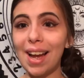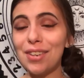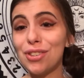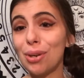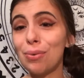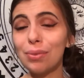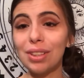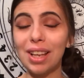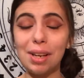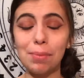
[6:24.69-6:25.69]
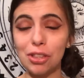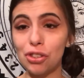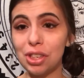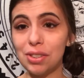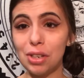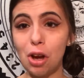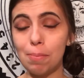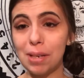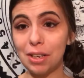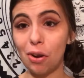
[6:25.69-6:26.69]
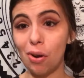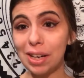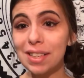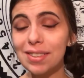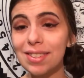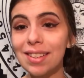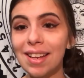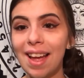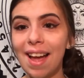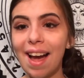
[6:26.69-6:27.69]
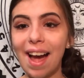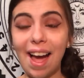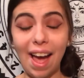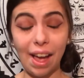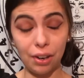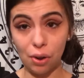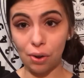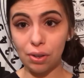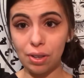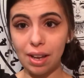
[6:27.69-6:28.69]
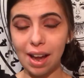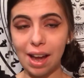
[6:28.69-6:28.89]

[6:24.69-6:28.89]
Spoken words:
I don't claim that she's not being honest at all.